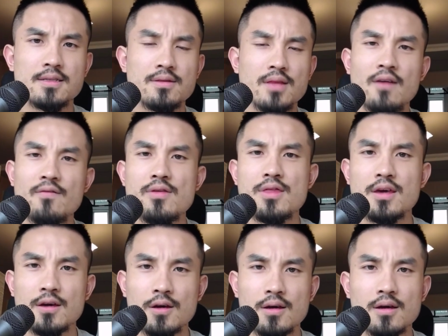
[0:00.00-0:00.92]
and
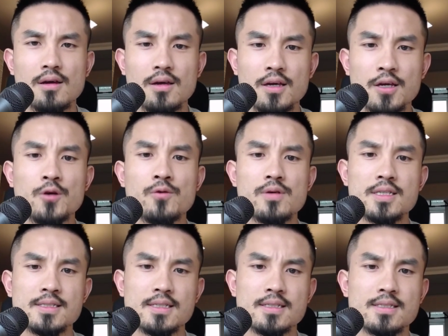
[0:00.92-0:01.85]
everything
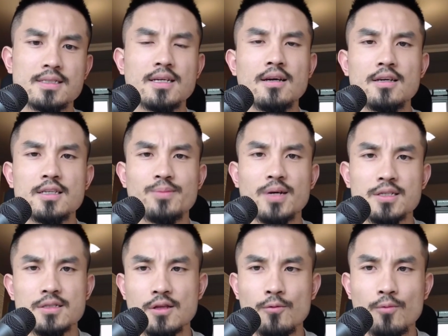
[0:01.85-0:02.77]
increases,
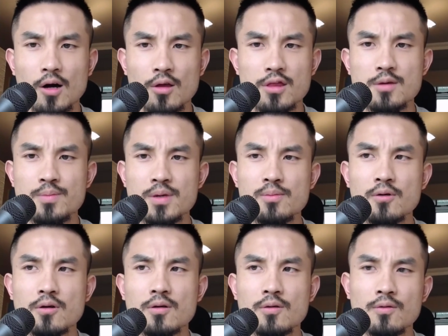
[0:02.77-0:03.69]
especially the wealthy people,
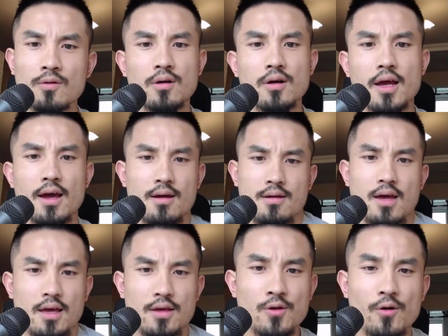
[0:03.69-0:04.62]
or
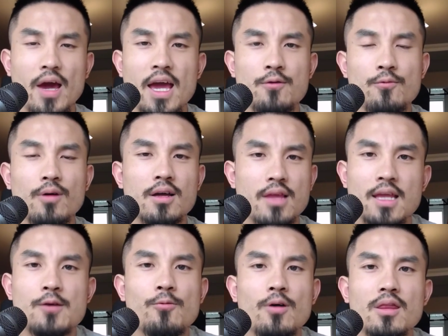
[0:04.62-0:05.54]
any
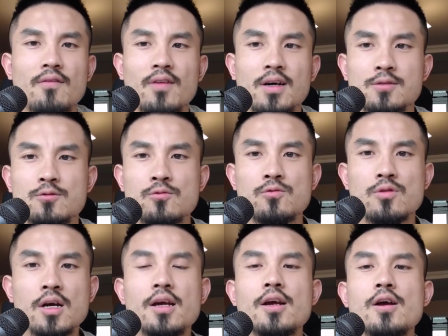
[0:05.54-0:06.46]
one of us who
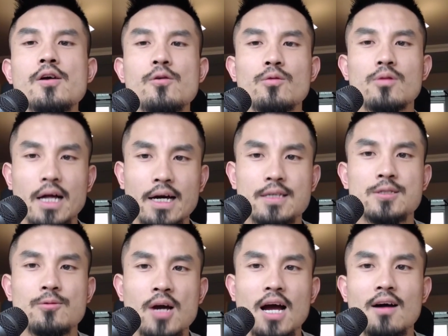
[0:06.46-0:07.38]
likes
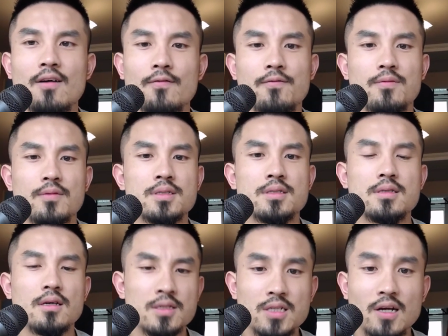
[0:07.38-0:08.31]
to have
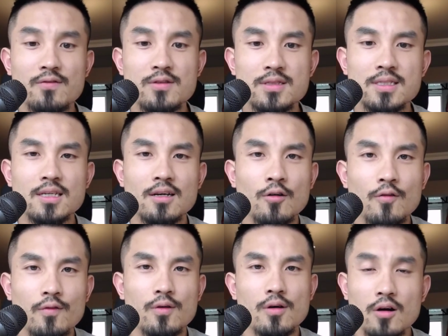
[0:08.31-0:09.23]
sovereignty
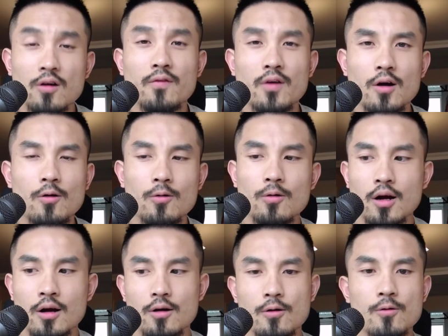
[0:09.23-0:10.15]
over
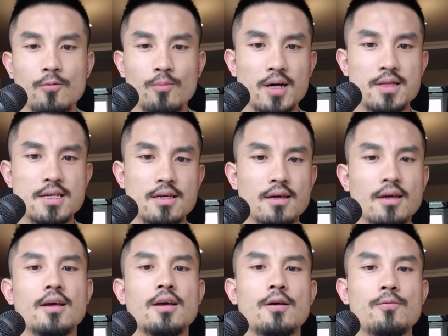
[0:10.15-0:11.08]
our own money.
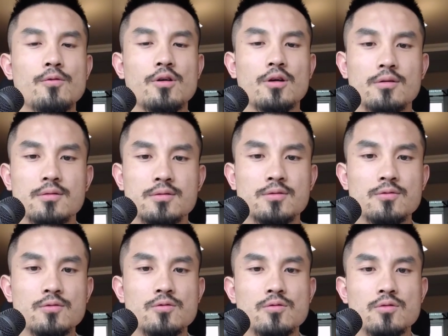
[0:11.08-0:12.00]
We're going
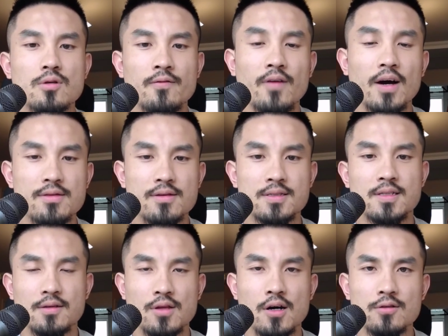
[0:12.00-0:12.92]
to find this
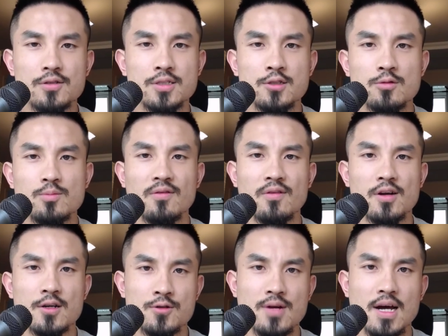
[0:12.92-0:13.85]
technology to be
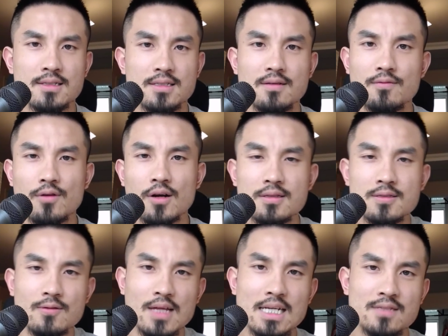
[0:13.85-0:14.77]
very attractive, right?
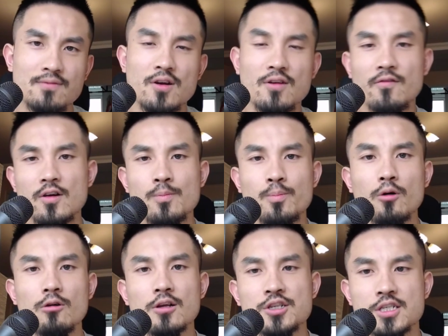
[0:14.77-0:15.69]
So that's very, very
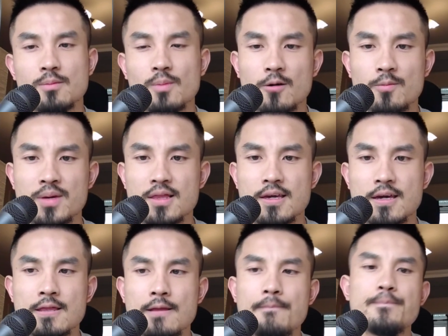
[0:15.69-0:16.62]
bullish in my opinion.
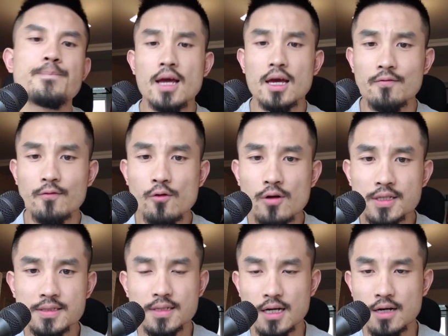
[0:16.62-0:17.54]
And of
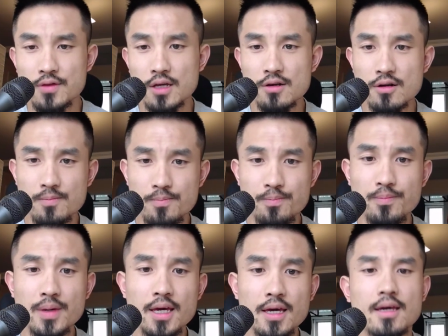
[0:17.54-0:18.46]
course, another
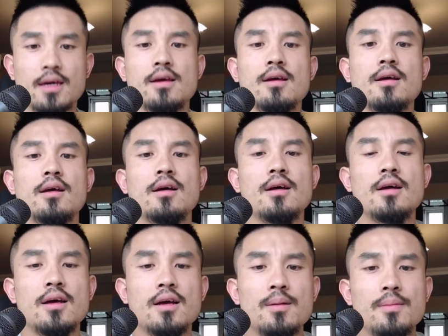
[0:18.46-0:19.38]
big
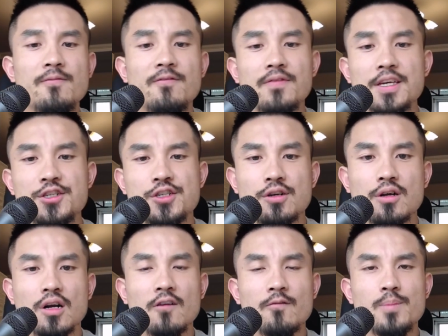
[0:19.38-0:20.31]
feature
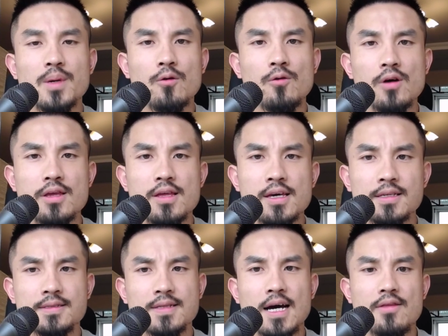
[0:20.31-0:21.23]
of Bitcoin
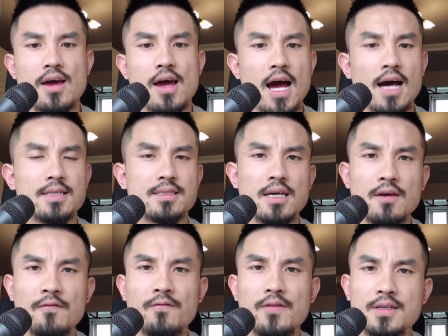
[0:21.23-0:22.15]
is that it has a
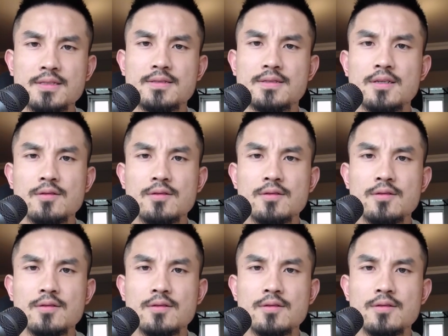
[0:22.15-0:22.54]
fixed